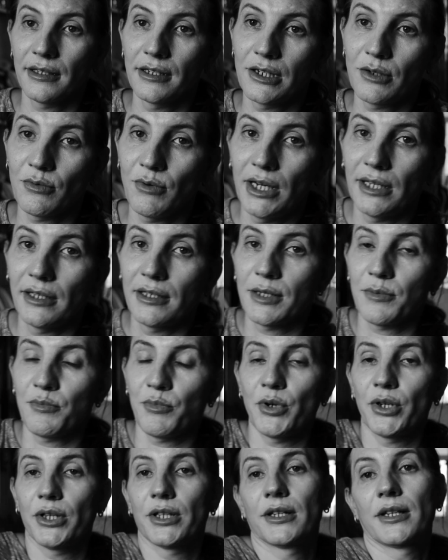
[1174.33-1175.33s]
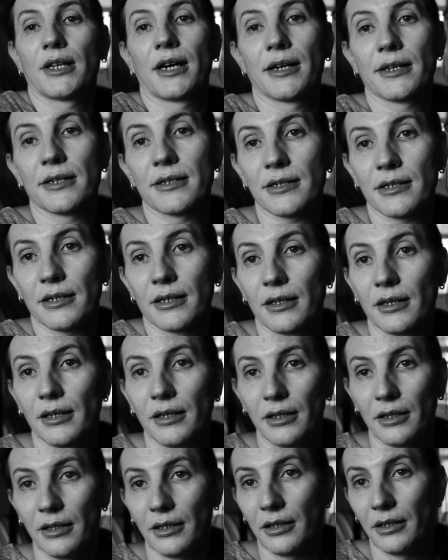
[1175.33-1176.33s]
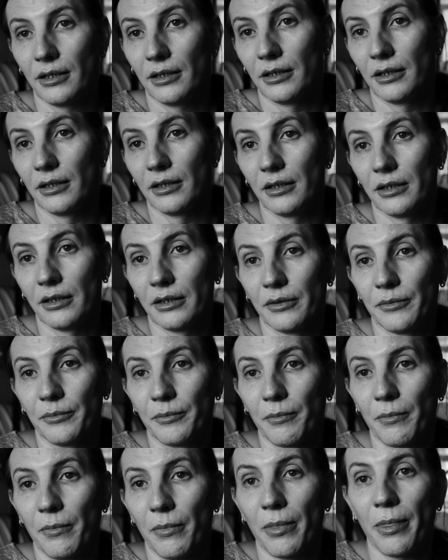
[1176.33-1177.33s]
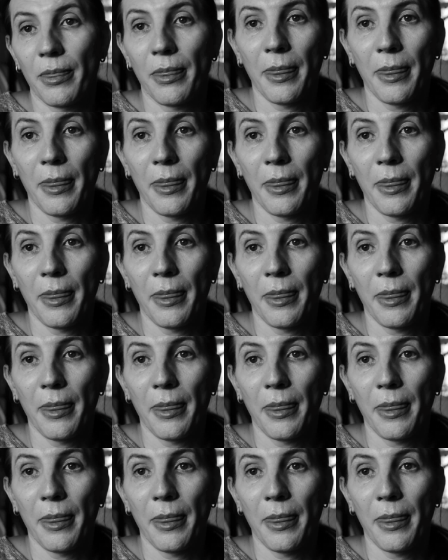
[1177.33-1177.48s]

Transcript: this one is pretty nice. Right